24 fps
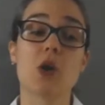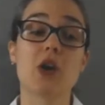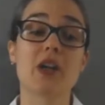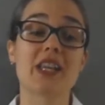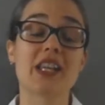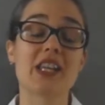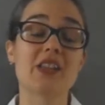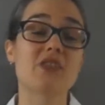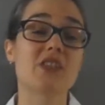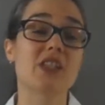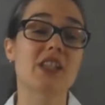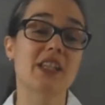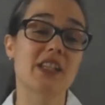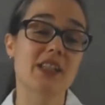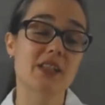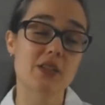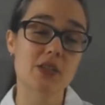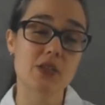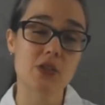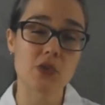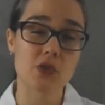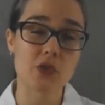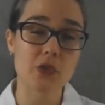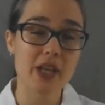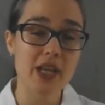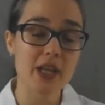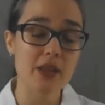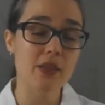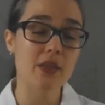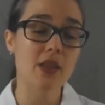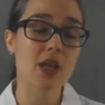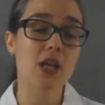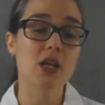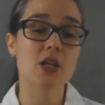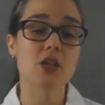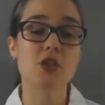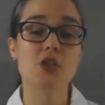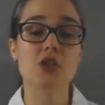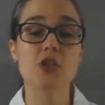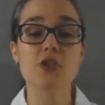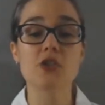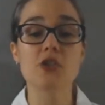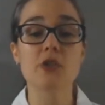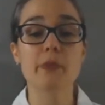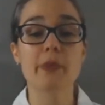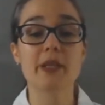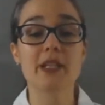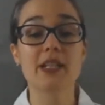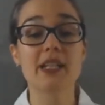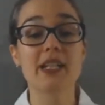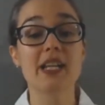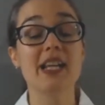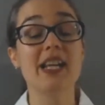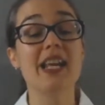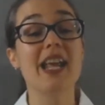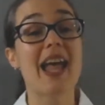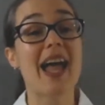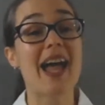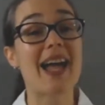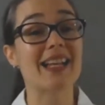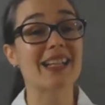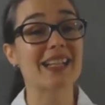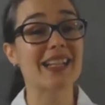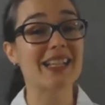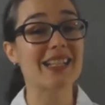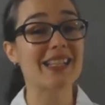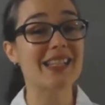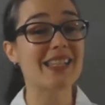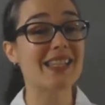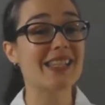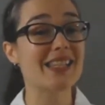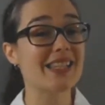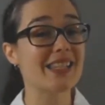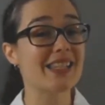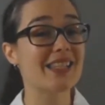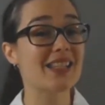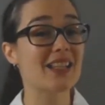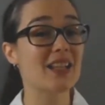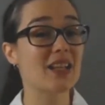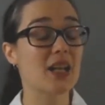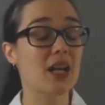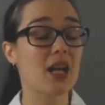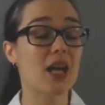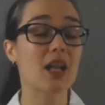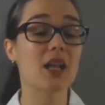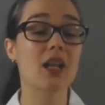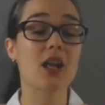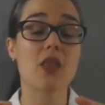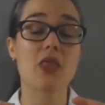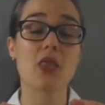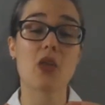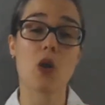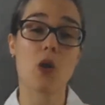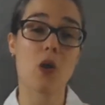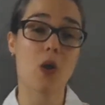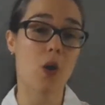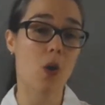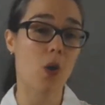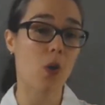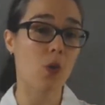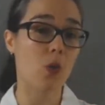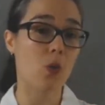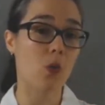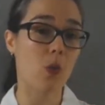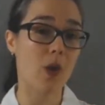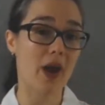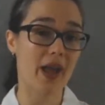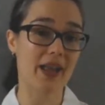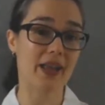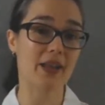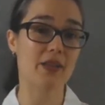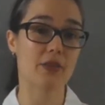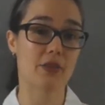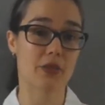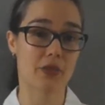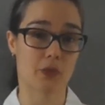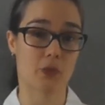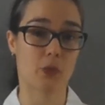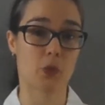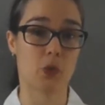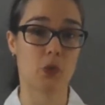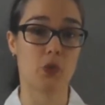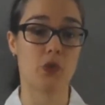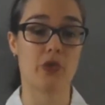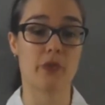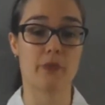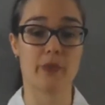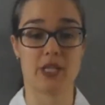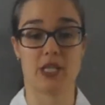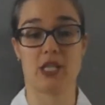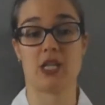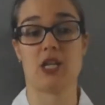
is what gives it its strength, durability, and consistent color the whole way through